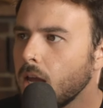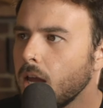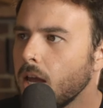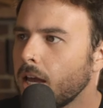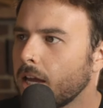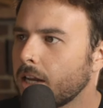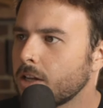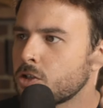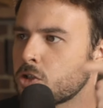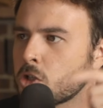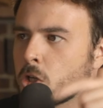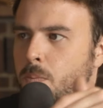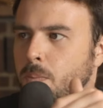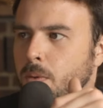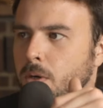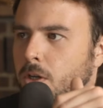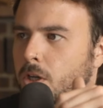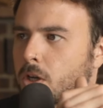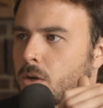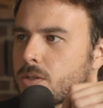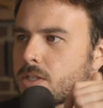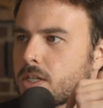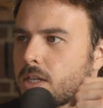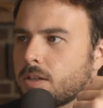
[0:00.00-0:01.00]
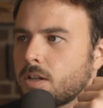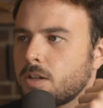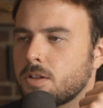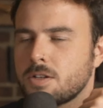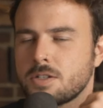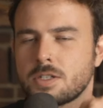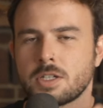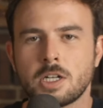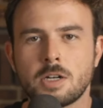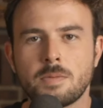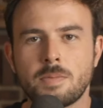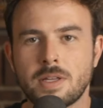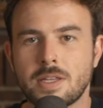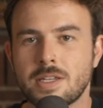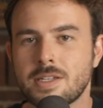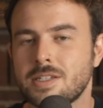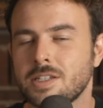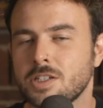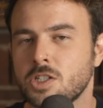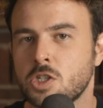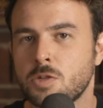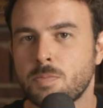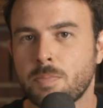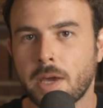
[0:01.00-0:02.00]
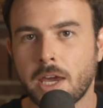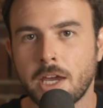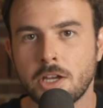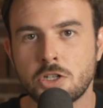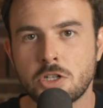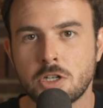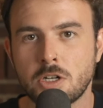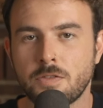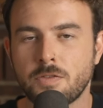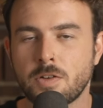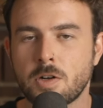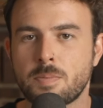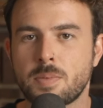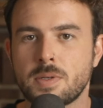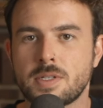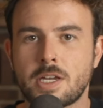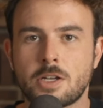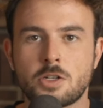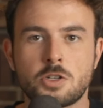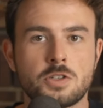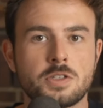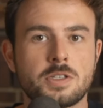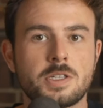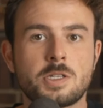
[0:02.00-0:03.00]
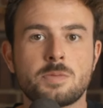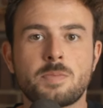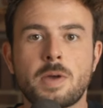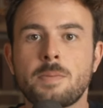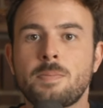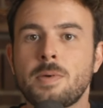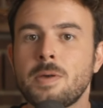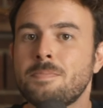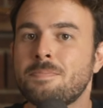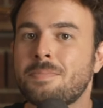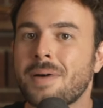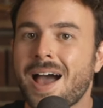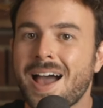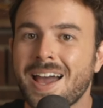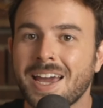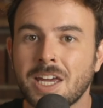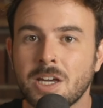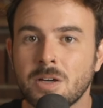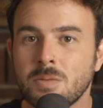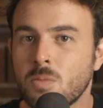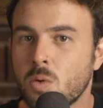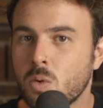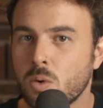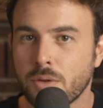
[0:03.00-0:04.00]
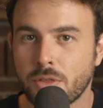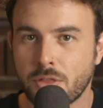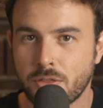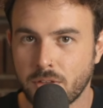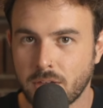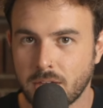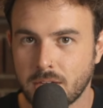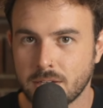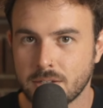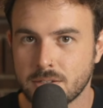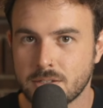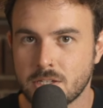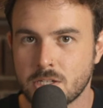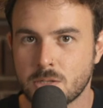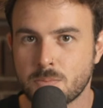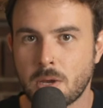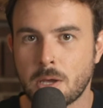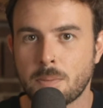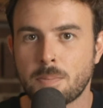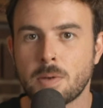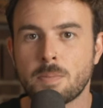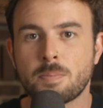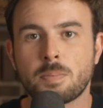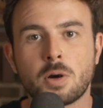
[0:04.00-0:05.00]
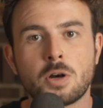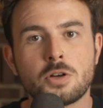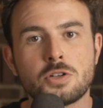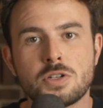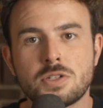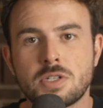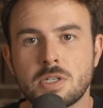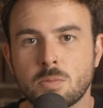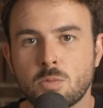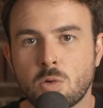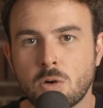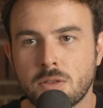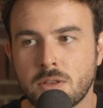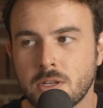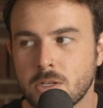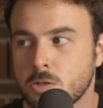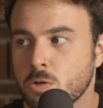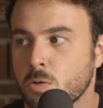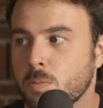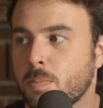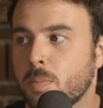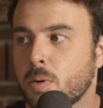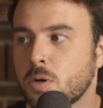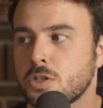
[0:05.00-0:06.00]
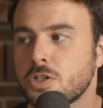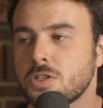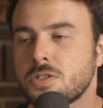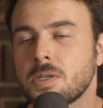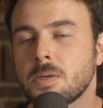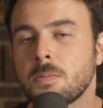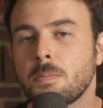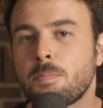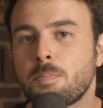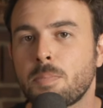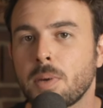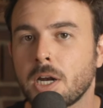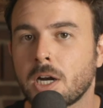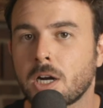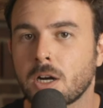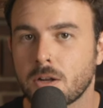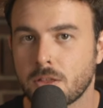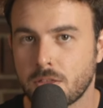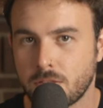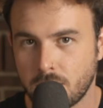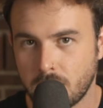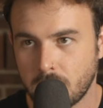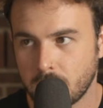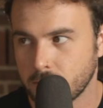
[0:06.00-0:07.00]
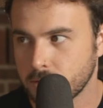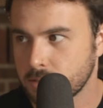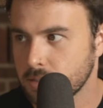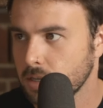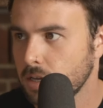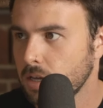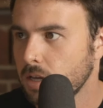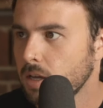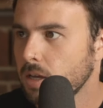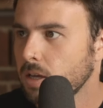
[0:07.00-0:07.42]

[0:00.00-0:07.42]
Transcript: And as Jupiter goes in there, there's going to be this expansion of your possessions. This might be buying more things. This might be purchasing more things or purchasing bigger things.